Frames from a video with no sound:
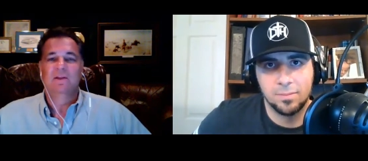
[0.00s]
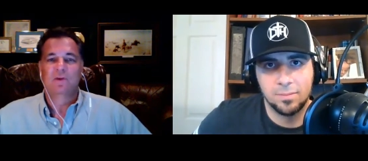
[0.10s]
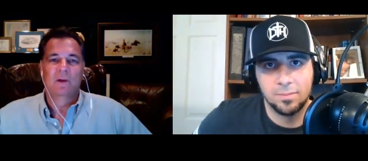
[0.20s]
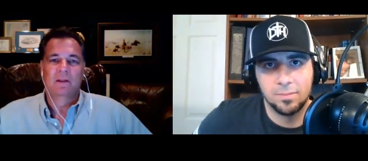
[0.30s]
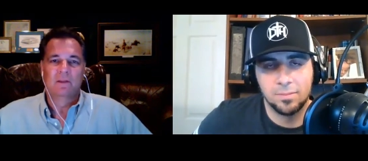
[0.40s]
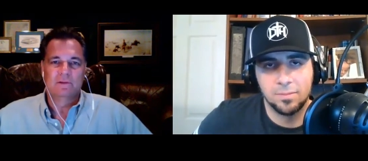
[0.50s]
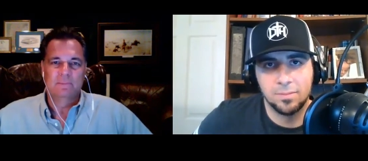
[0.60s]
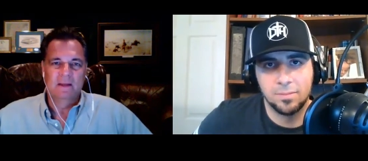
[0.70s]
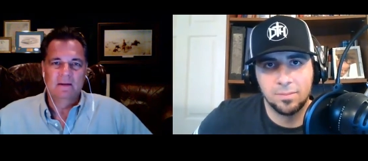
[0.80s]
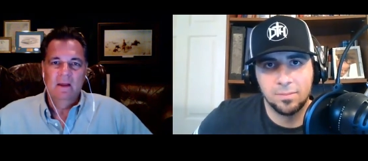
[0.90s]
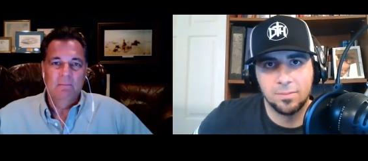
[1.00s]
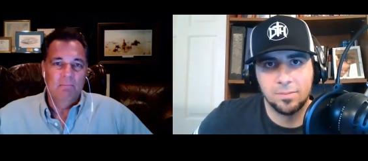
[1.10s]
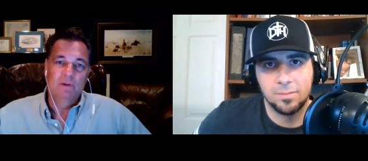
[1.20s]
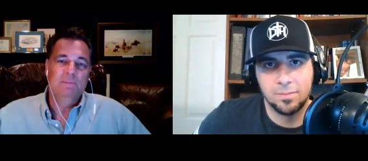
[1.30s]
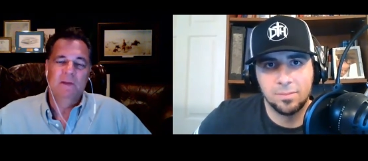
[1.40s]
Speaker 1: one of those men.
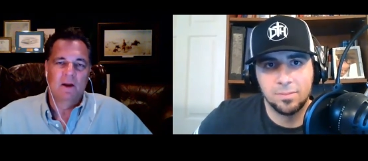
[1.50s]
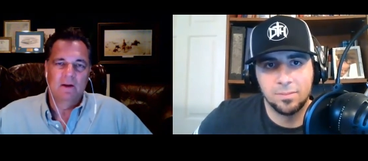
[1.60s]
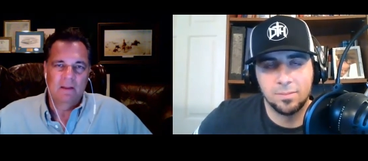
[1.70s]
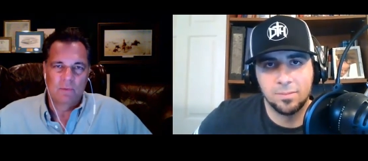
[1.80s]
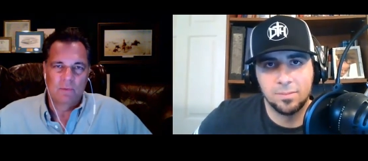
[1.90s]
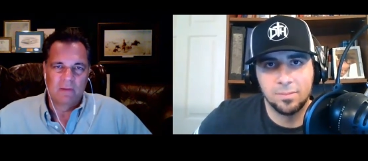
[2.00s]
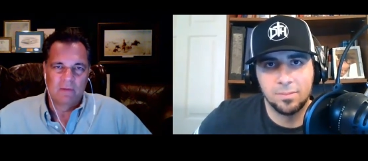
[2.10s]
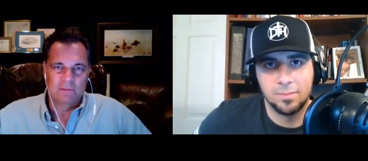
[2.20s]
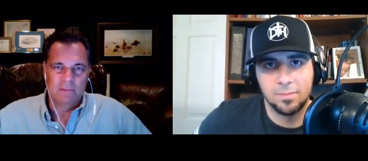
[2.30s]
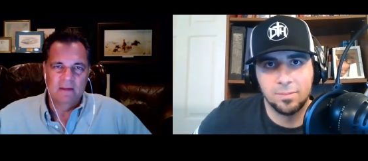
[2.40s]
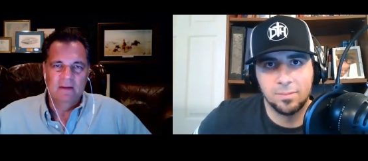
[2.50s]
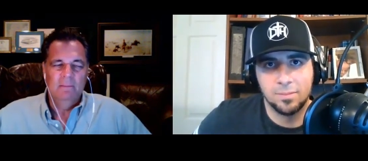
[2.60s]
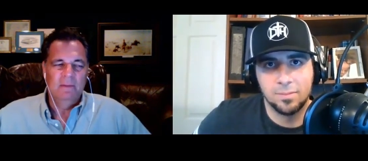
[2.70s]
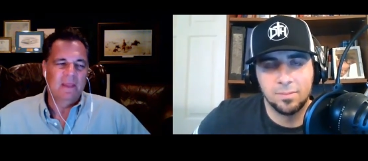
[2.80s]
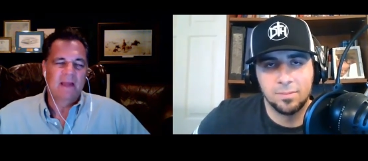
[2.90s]
Most men aren't either one of those men,
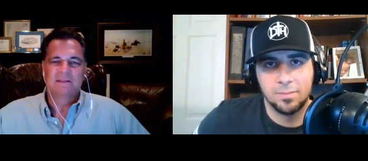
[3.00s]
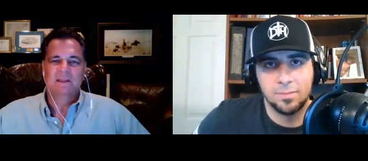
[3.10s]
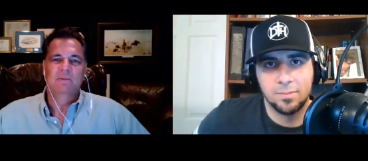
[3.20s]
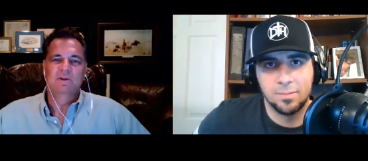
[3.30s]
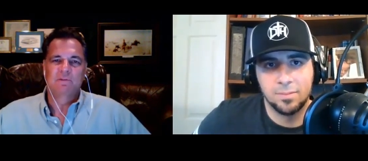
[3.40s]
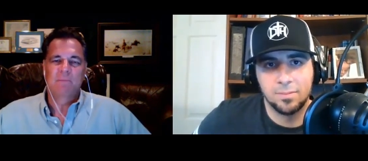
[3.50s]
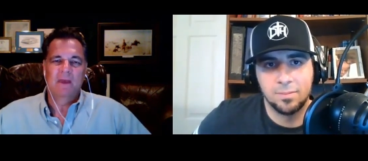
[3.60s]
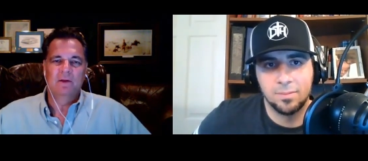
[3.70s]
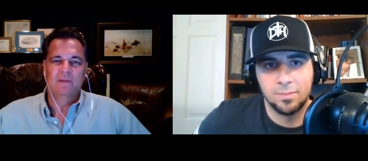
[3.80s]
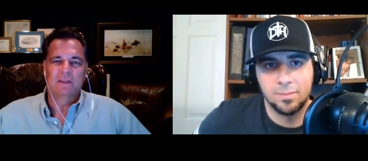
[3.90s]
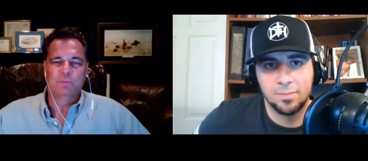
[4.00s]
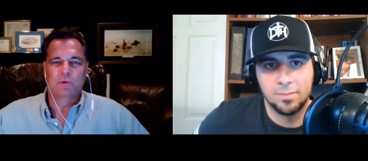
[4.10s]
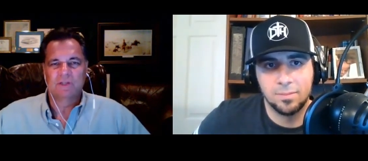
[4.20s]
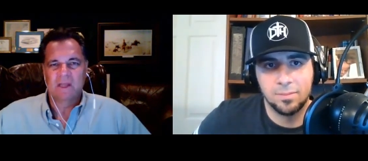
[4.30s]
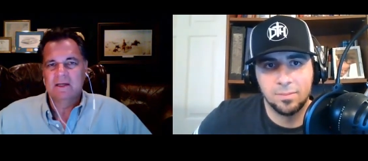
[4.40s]
but that's the image of manhood that's
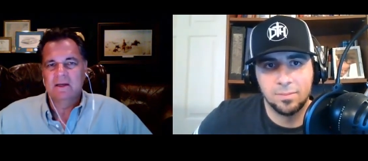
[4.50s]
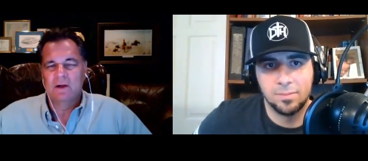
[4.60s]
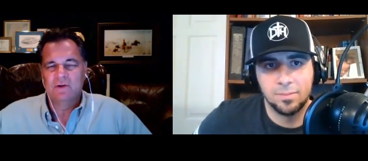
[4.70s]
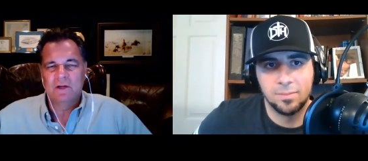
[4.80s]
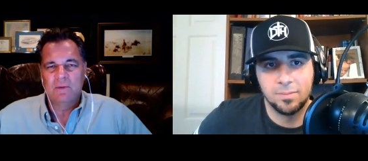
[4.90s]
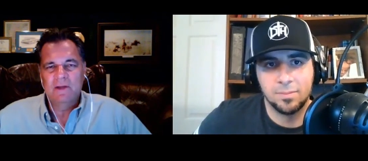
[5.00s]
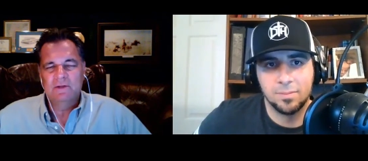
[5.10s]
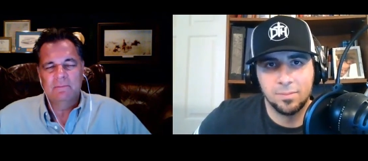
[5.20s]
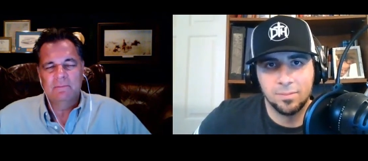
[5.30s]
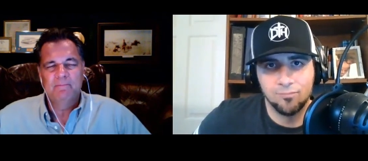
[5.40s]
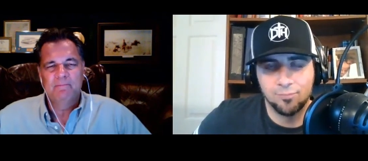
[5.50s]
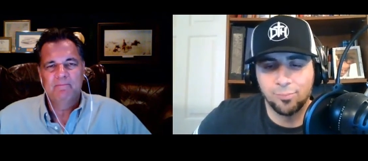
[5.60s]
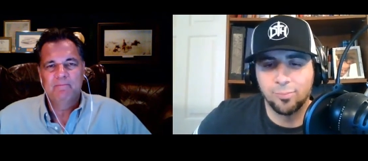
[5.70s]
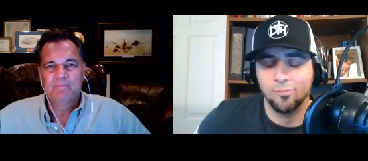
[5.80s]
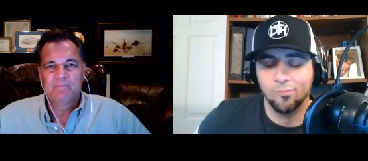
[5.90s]
presented in our generation.
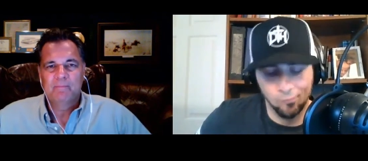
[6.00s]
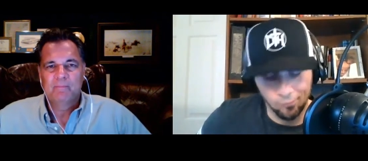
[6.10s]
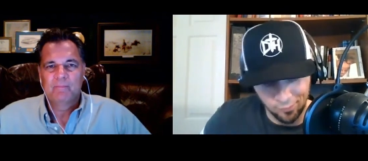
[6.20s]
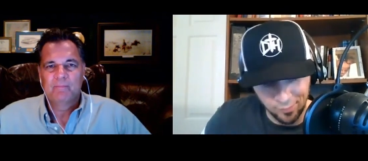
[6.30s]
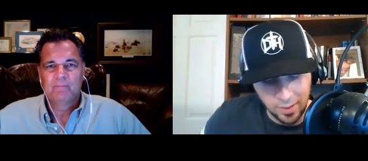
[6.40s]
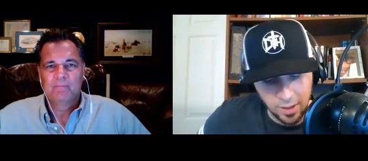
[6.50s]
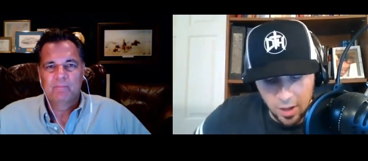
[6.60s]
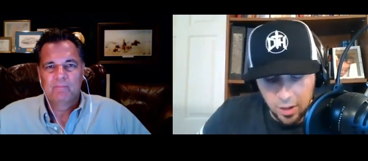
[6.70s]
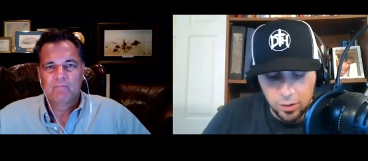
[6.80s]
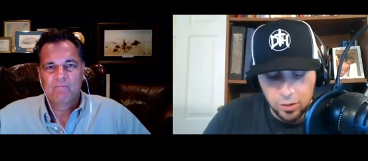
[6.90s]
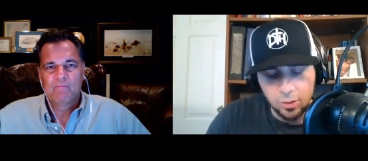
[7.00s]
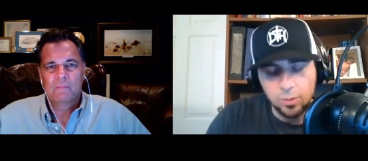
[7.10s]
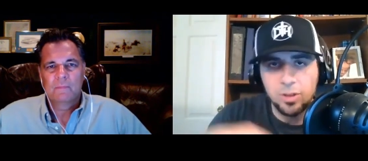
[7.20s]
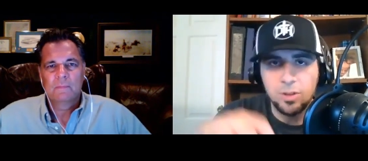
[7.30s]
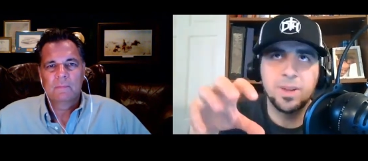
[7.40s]
Speaker 2: Hmm.
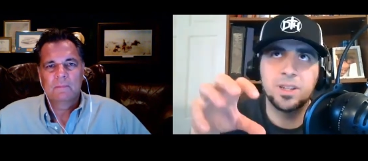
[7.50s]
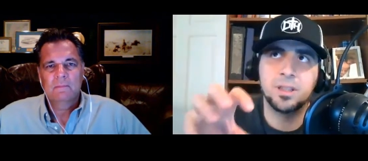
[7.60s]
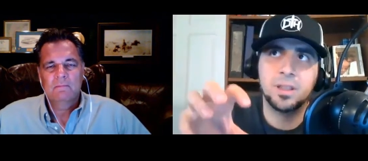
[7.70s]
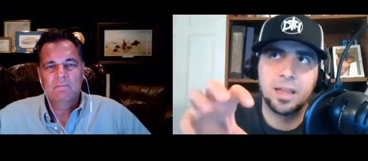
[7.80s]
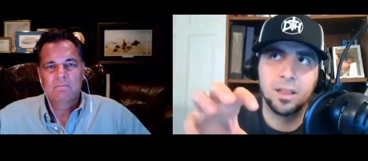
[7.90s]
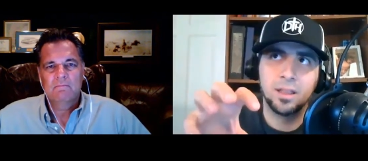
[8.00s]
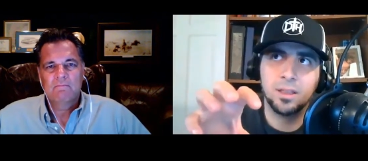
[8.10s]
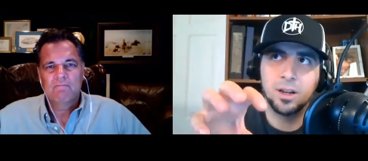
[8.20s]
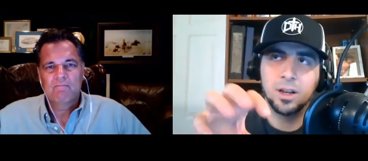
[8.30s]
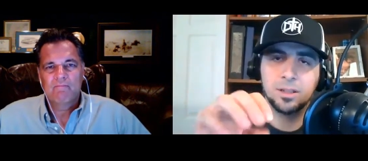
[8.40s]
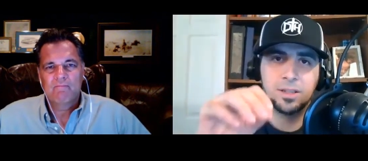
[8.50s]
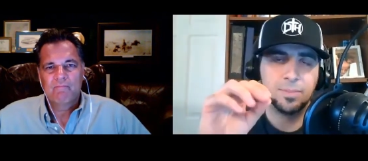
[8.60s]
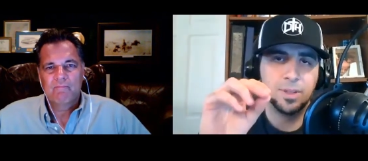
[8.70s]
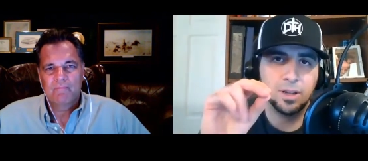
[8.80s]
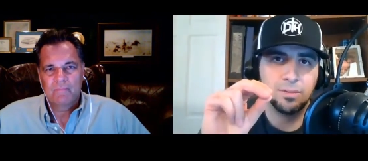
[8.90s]
So you mentioned that the
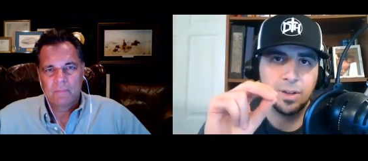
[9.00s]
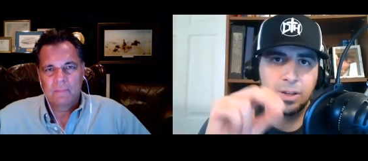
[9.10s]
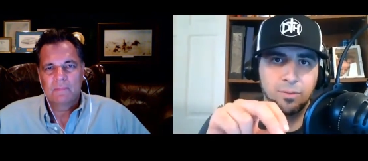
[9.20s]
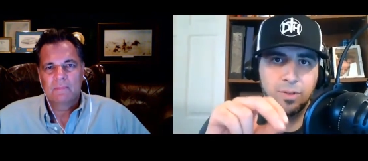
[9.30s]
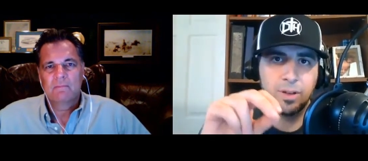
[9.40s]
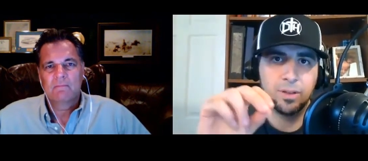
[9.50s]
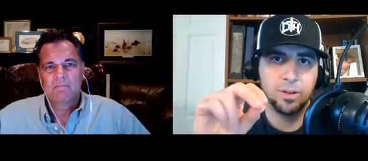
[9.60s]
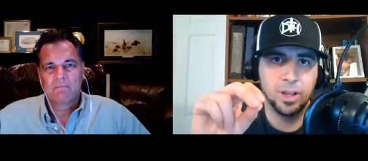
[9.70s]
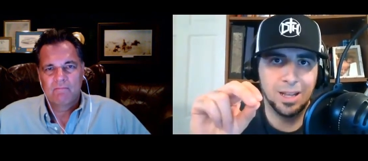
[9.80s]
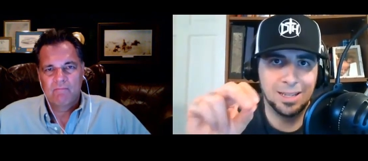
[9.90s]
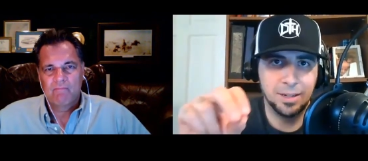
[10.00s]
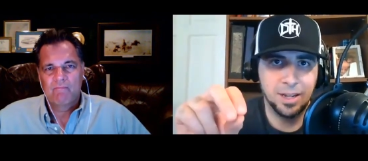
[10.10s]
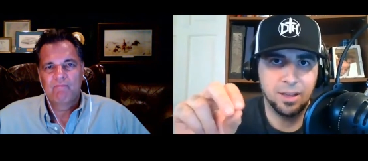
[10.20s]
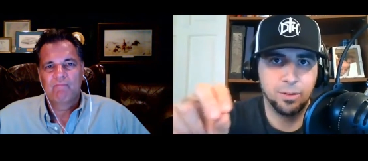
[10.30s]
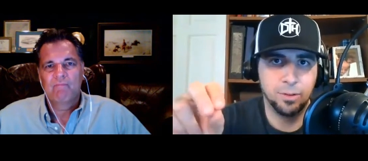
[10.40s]
concept of unfathered,
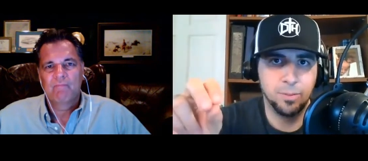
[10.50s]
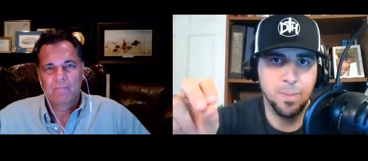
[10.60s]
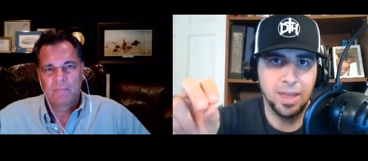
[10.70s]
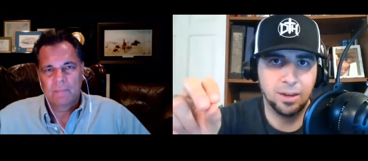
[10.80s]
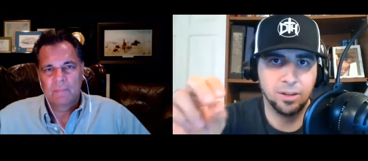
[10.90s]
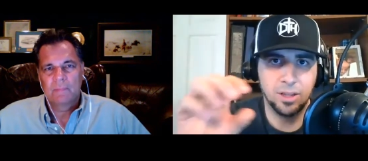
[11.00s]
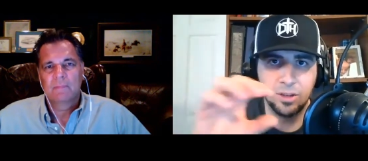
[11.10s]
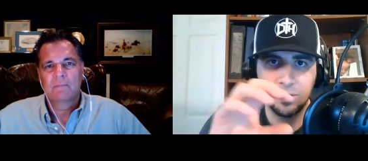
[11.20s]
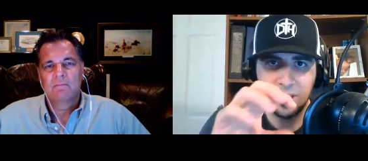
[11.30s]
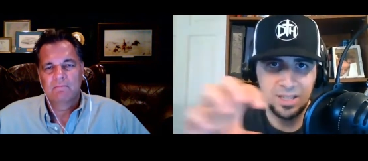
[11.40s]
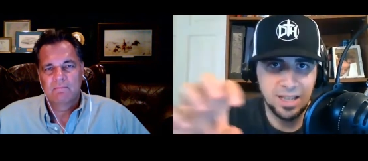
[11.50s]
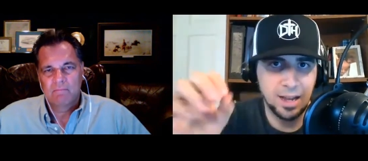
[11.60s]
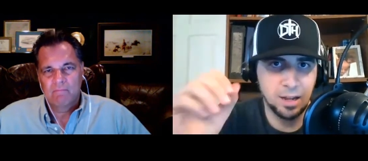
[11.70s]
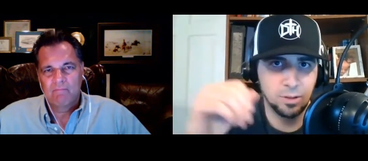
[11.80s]
untethered men. Can you tease that out